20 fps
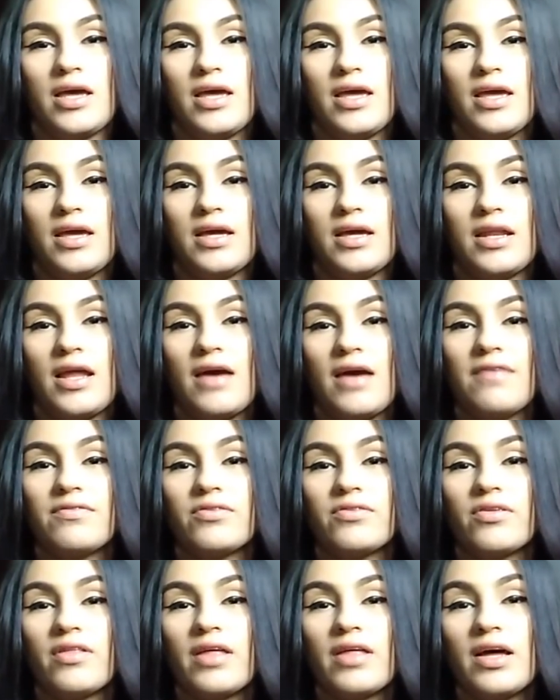And
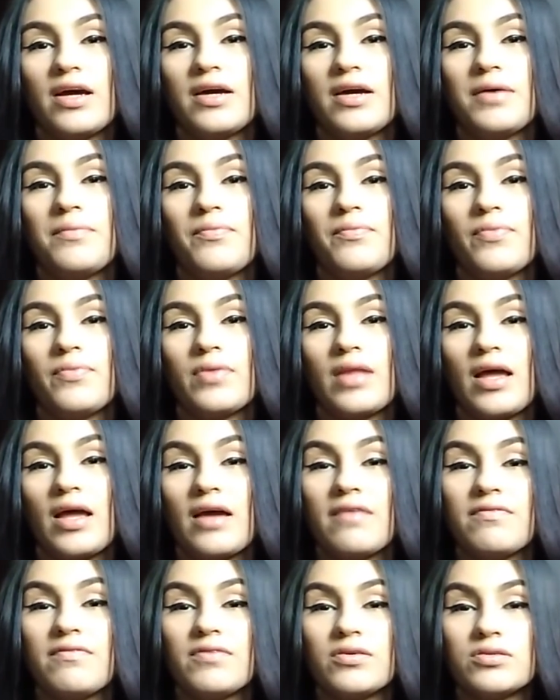after that, I
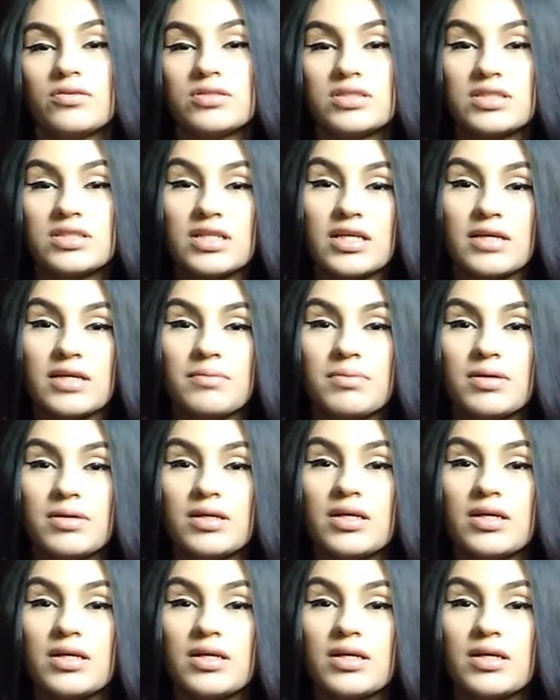fell asleep.